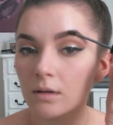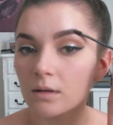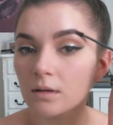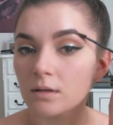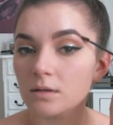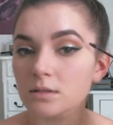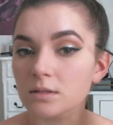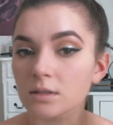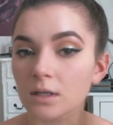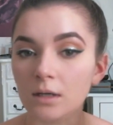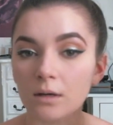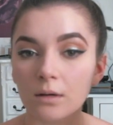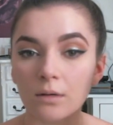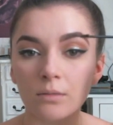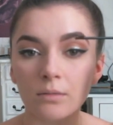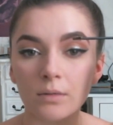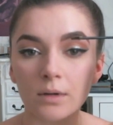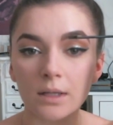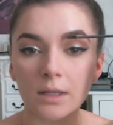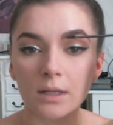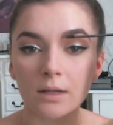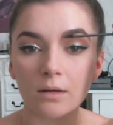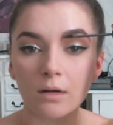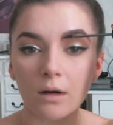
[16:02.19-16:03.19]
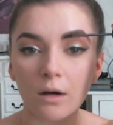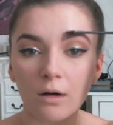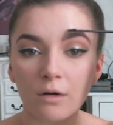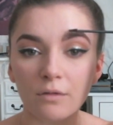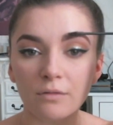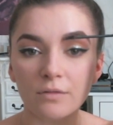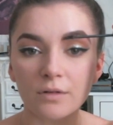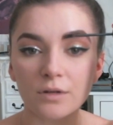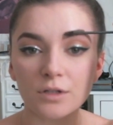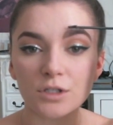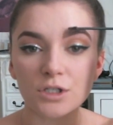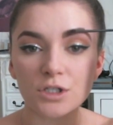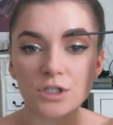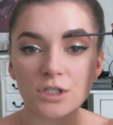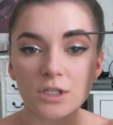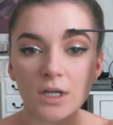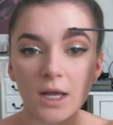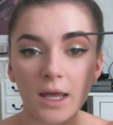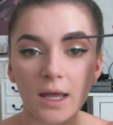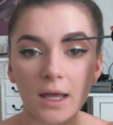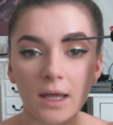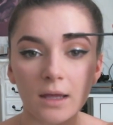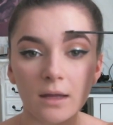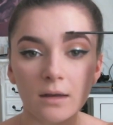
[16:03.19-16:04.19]
It's like a really off
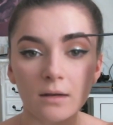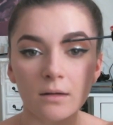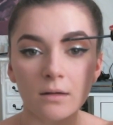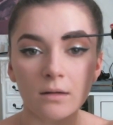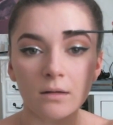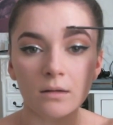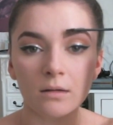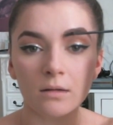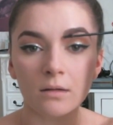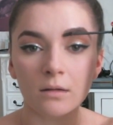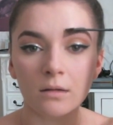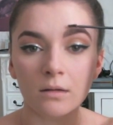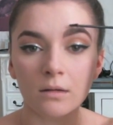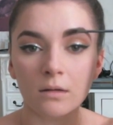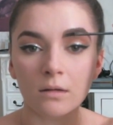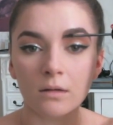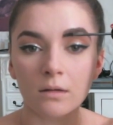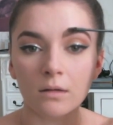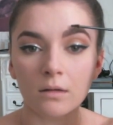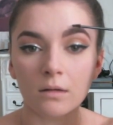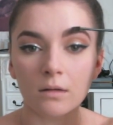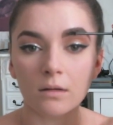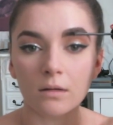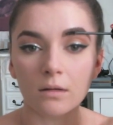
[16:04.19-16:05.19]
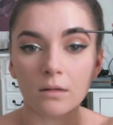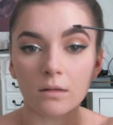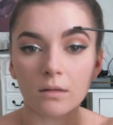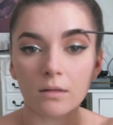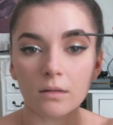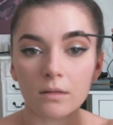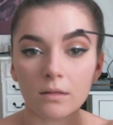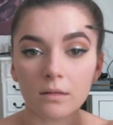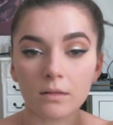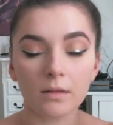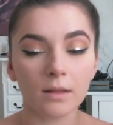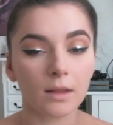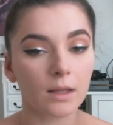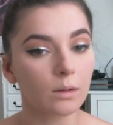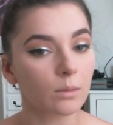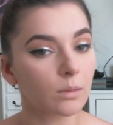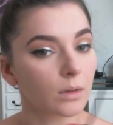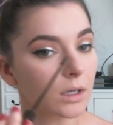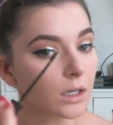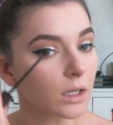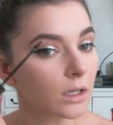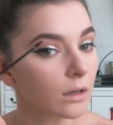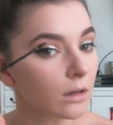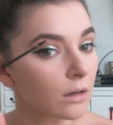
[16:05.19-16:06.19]
shade. That one
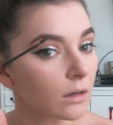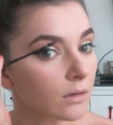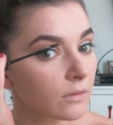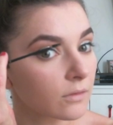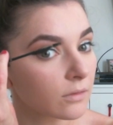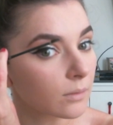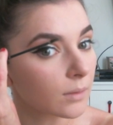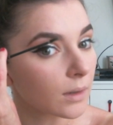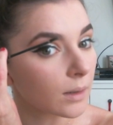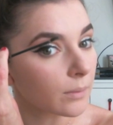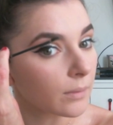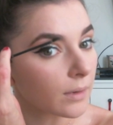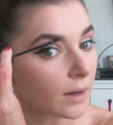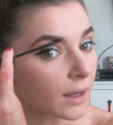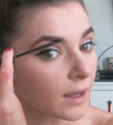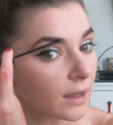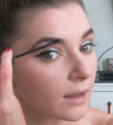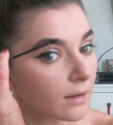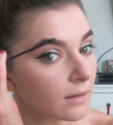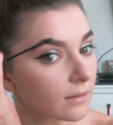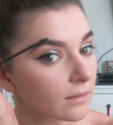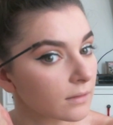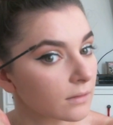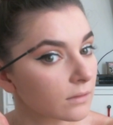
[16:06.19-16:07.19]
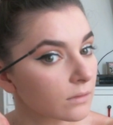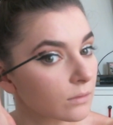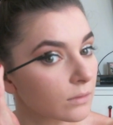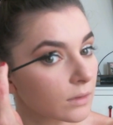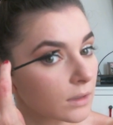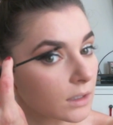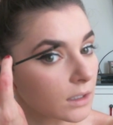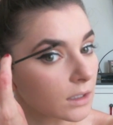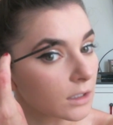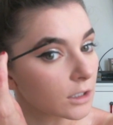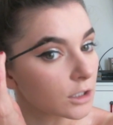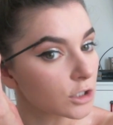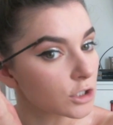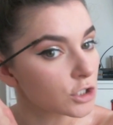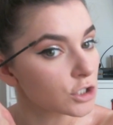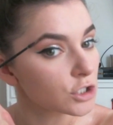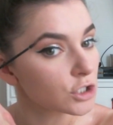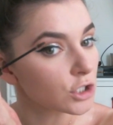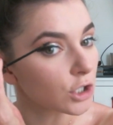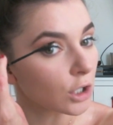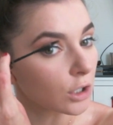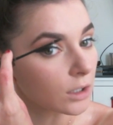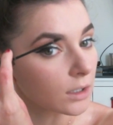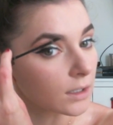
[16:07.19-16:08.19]
I got for my brows, it's really
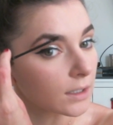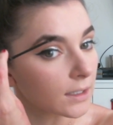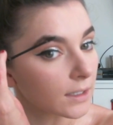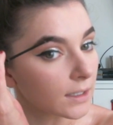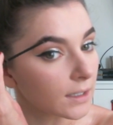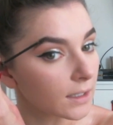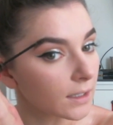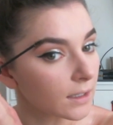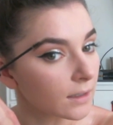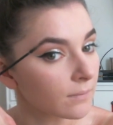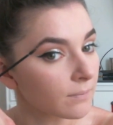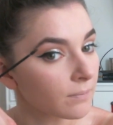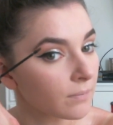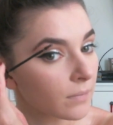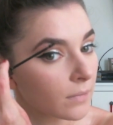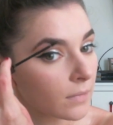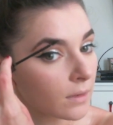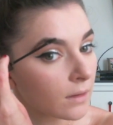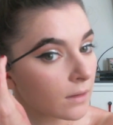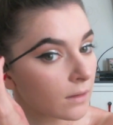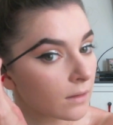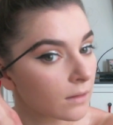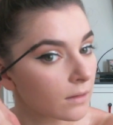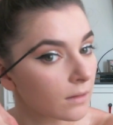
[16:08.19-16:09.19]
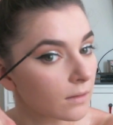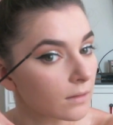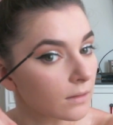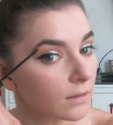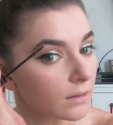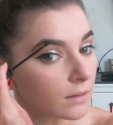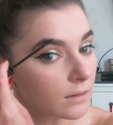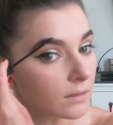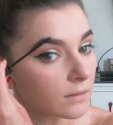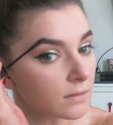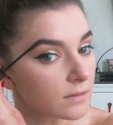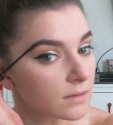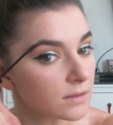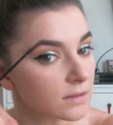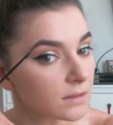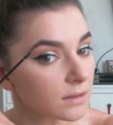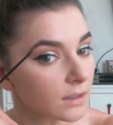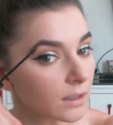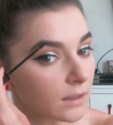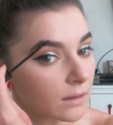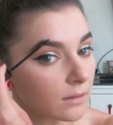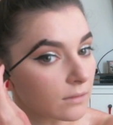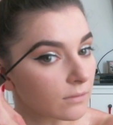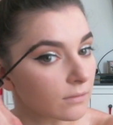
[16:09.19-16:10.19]
chocolatey
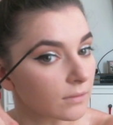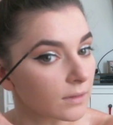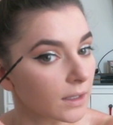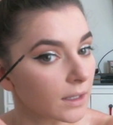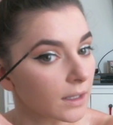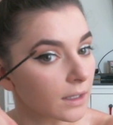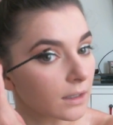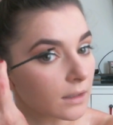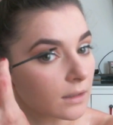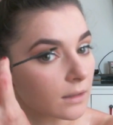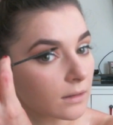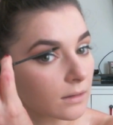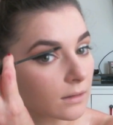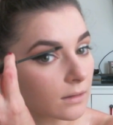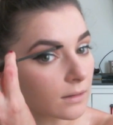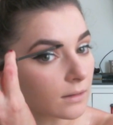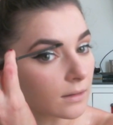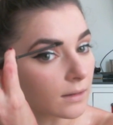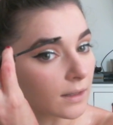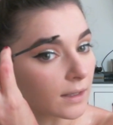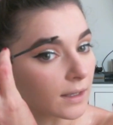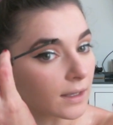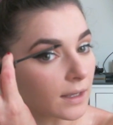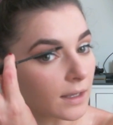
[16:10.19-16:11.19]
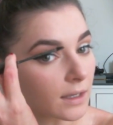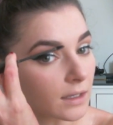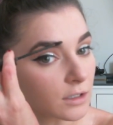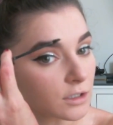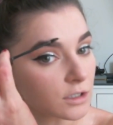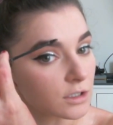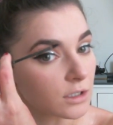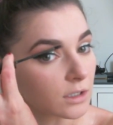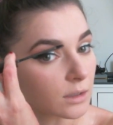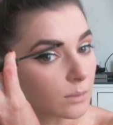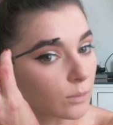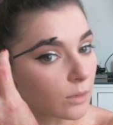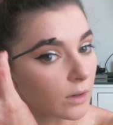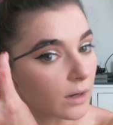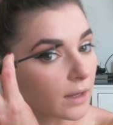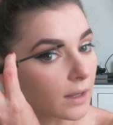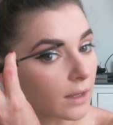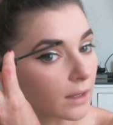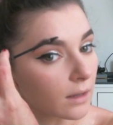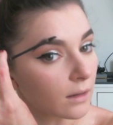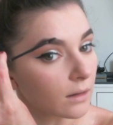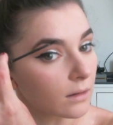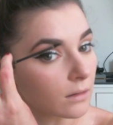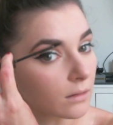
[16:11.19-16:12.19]
instead of like ashy
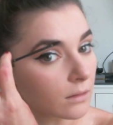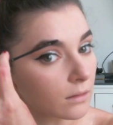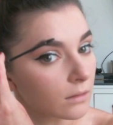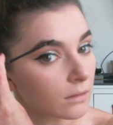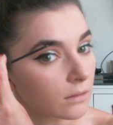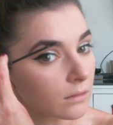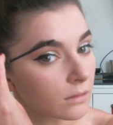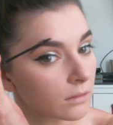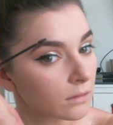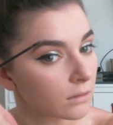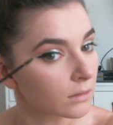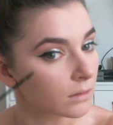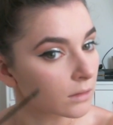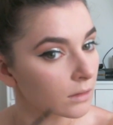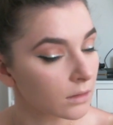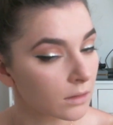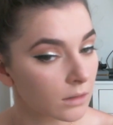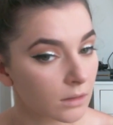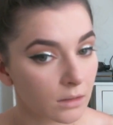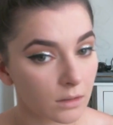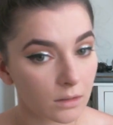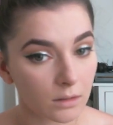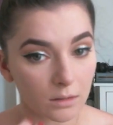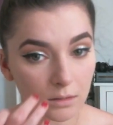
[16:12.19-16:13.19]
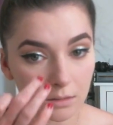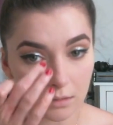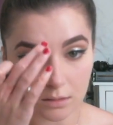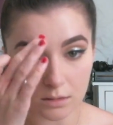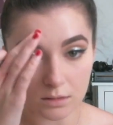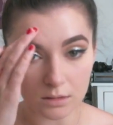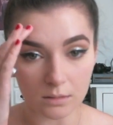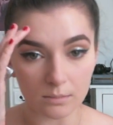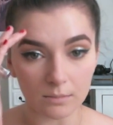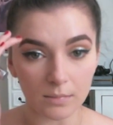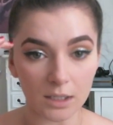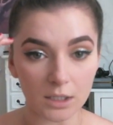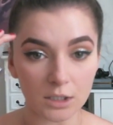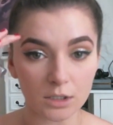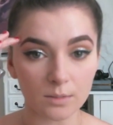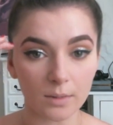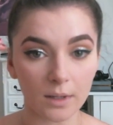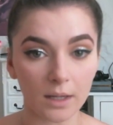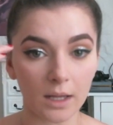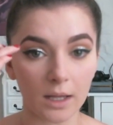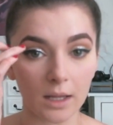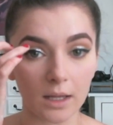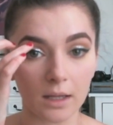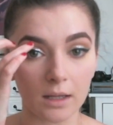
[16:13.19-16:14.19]
brown to match my
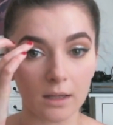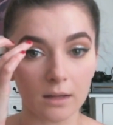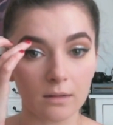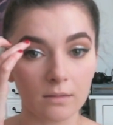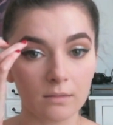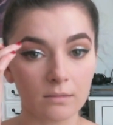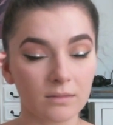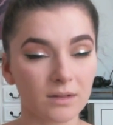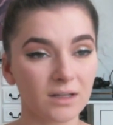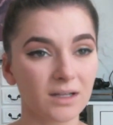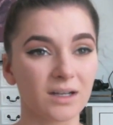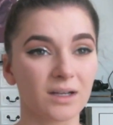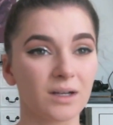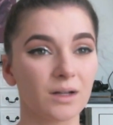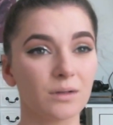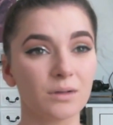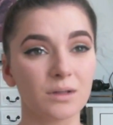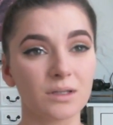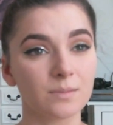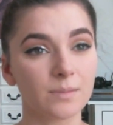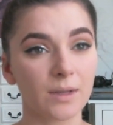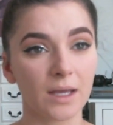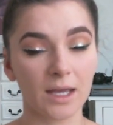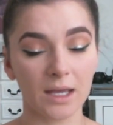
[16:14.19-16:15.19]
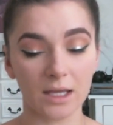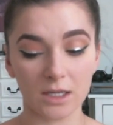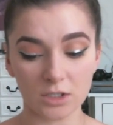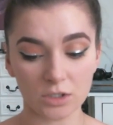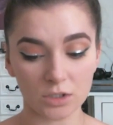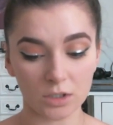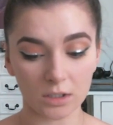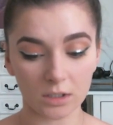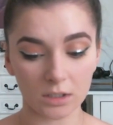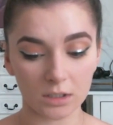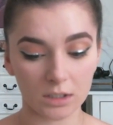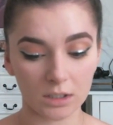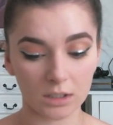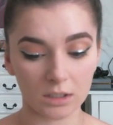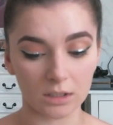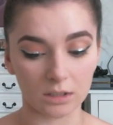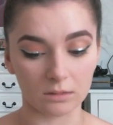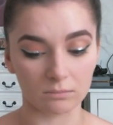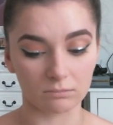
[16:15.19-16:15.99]
hair. I don't know, is my hair chocolatey?